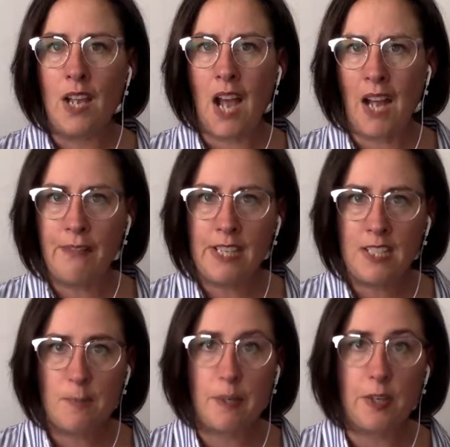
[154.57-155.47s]
Having
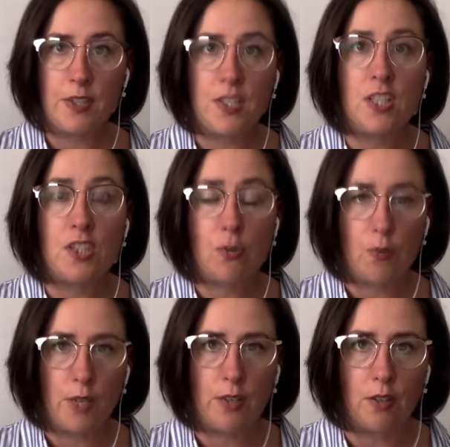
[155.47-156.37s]
experience is
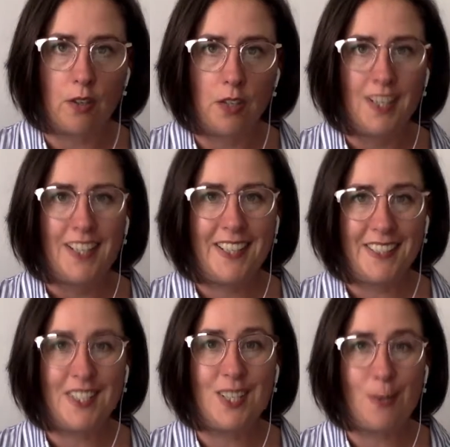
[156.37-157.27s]
critical
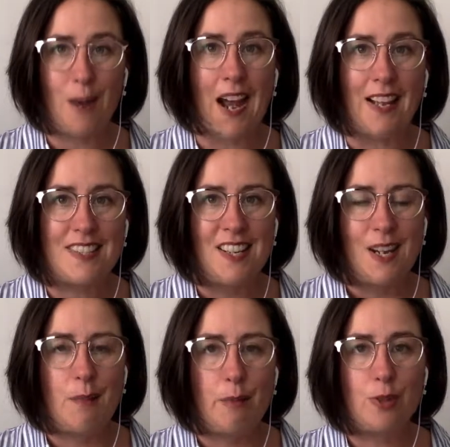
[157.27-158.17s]
in the U.S.
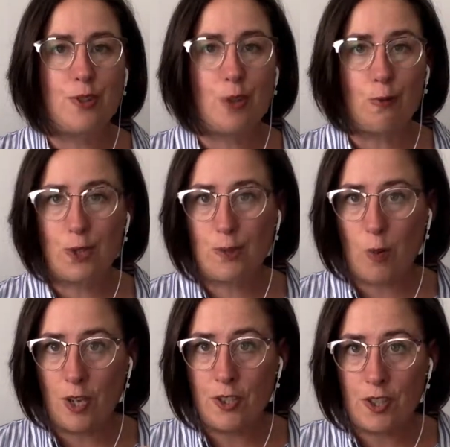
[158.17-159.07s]
Employers don't just
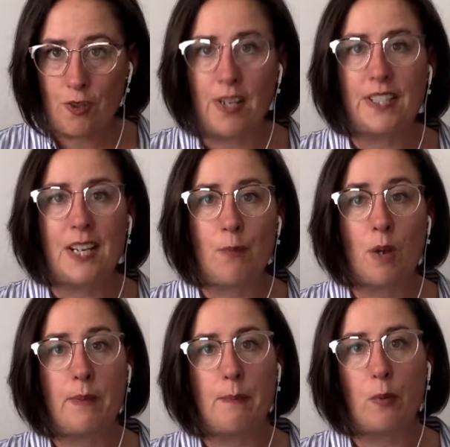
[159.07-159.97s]
want a degree. They
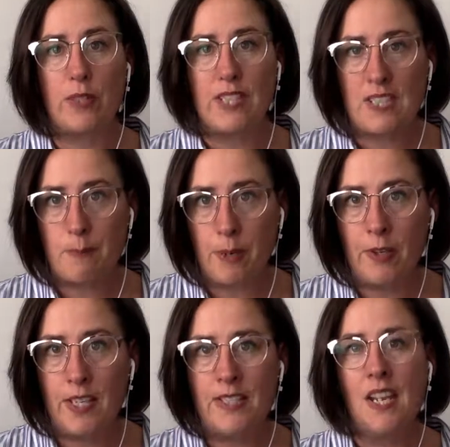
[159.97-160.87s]
want people with
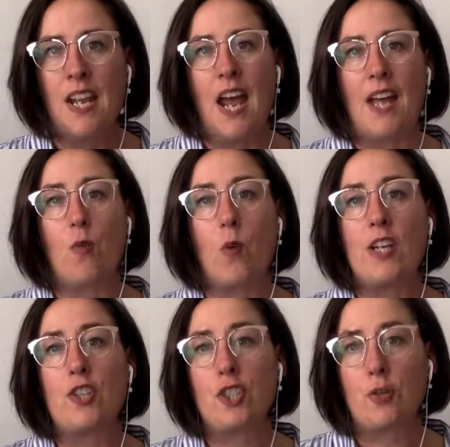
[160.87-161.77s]
experience and a way
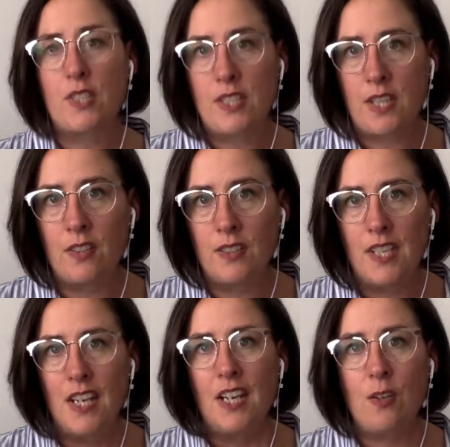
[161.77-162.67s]
to show skills
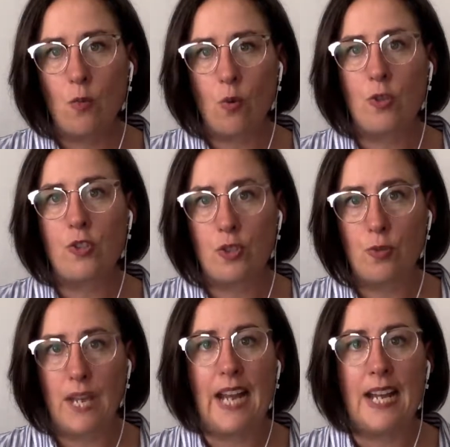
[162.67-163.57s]
in order to
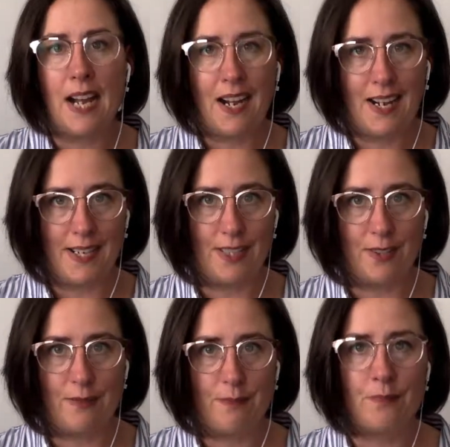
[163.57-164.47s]
get
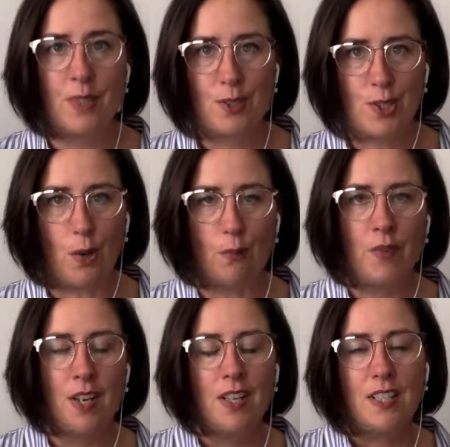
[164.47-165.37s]
hired. So,
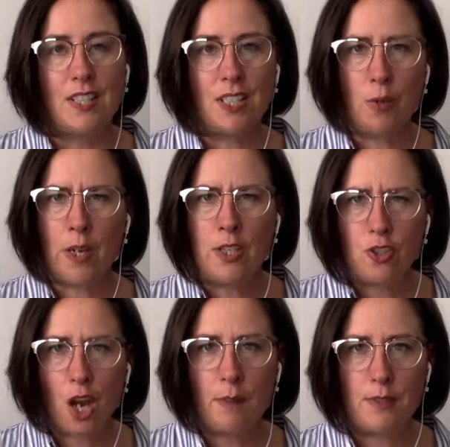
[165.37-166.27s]
the U.S.
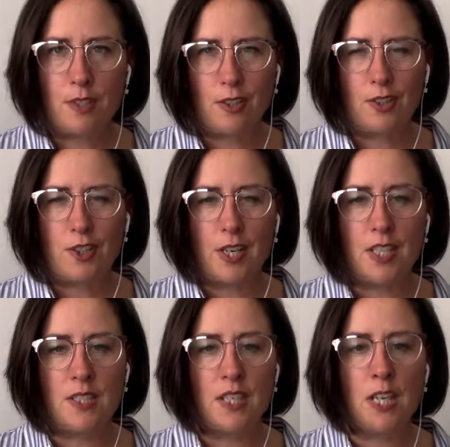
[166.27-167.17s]
job search
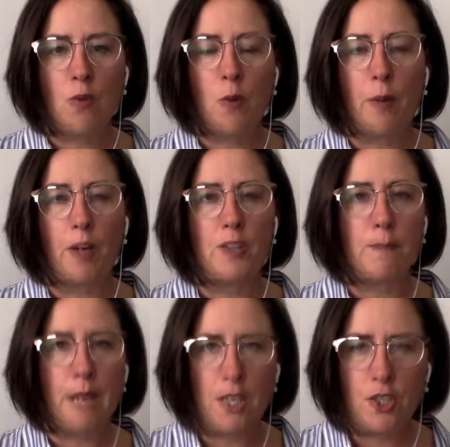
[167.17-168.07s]
is equal parts
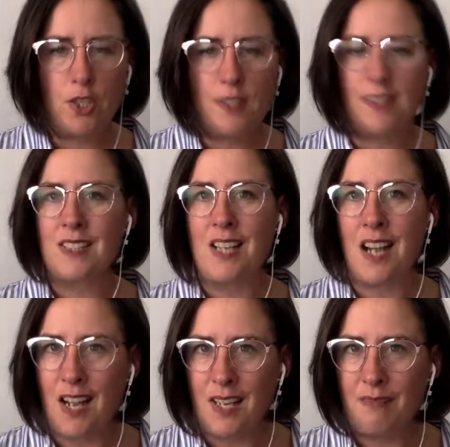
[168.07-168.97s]
patience,
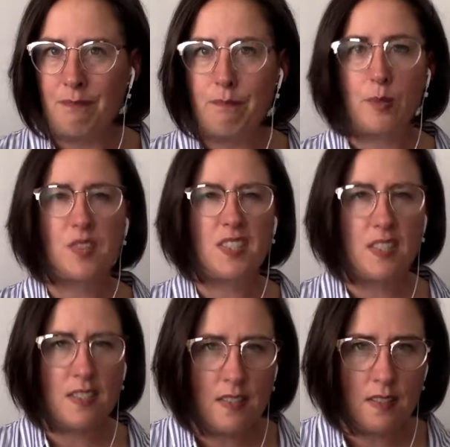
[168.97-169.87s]
time,
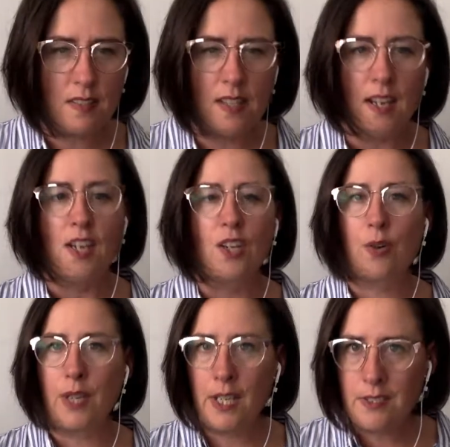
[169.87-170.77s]
persistence,
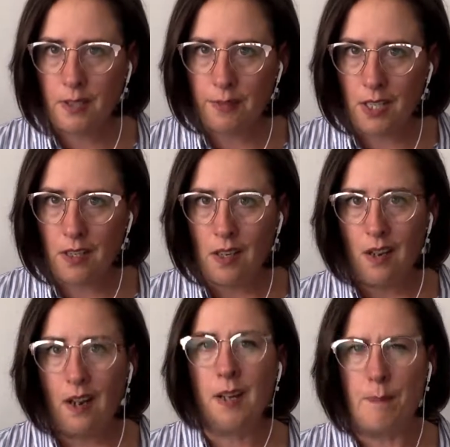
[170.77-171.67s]
creativity,
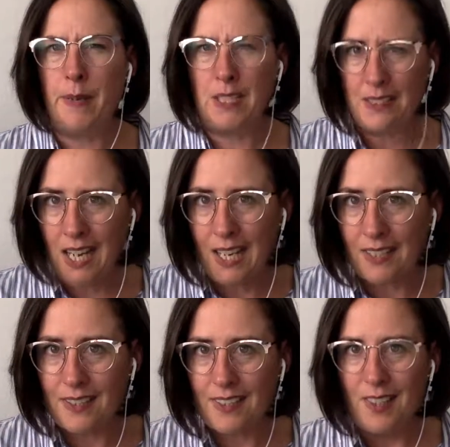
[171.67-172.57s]
and a bit of
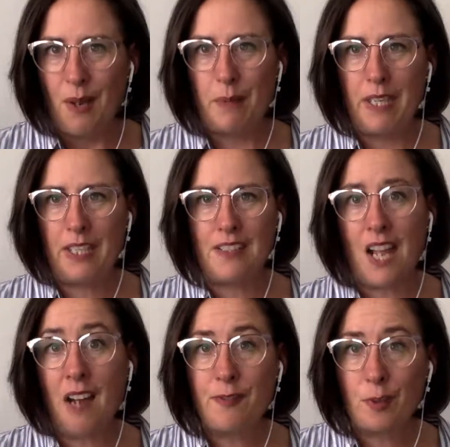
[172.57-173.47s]
luck. Because
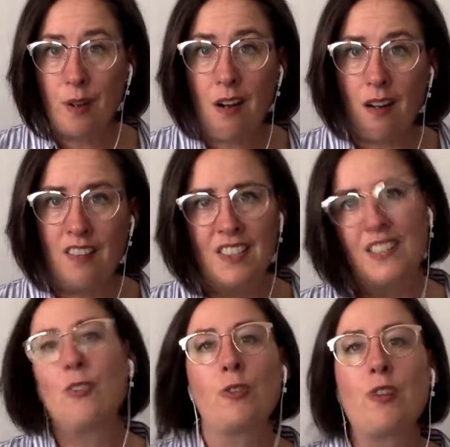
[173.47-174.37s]
after all,
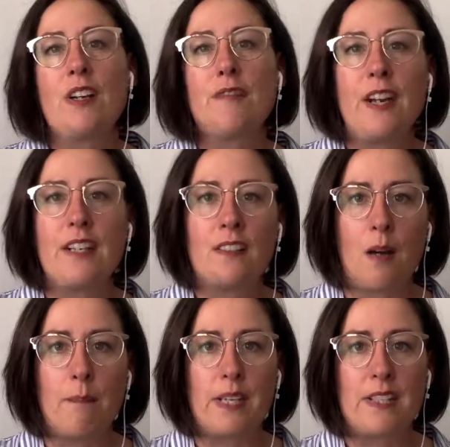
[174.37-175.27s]
you're trying to find
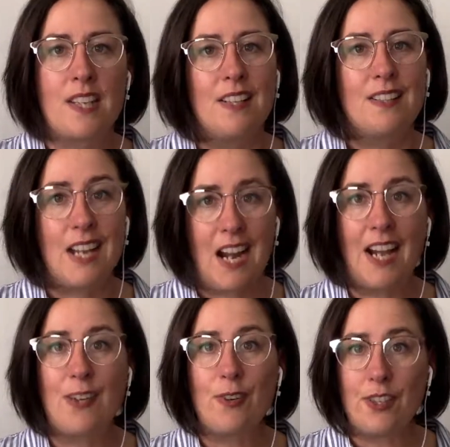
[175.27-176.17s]
companies that
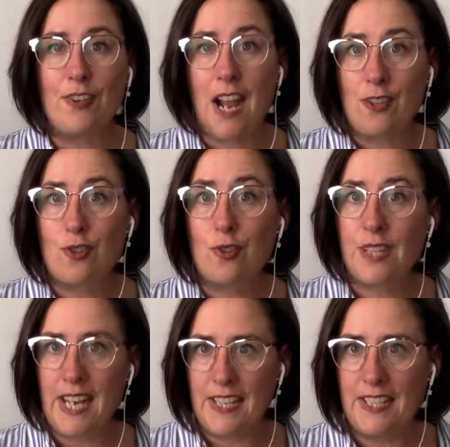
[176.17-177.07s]
hire international
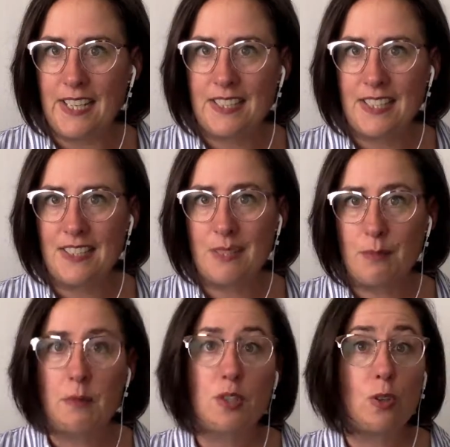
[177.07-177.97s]
candidates. And
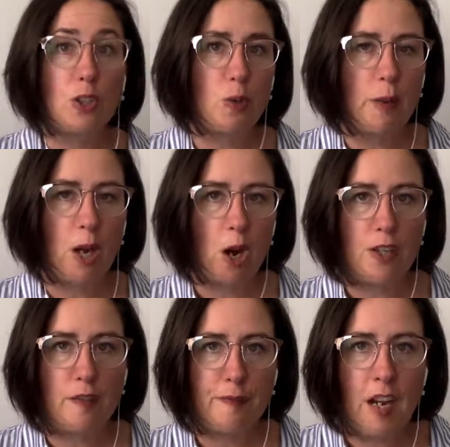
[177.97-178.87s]
sometimes they're a little bit
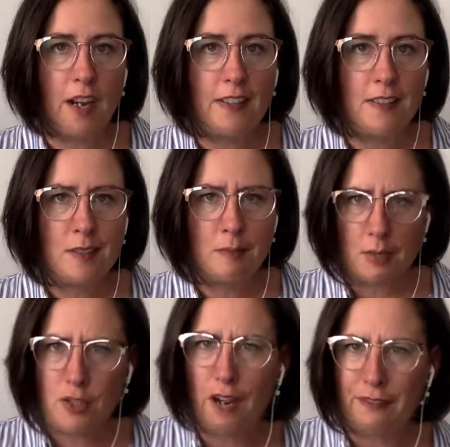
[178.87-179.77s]
hard to find, and
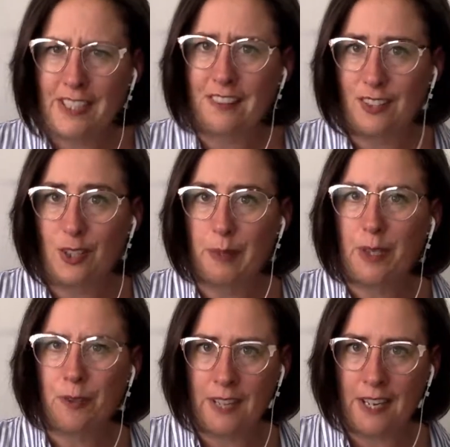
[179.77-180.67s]
sometimes you have to get a little bit
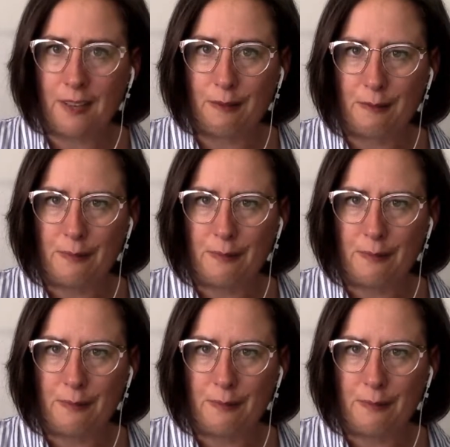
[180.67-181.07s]
creative.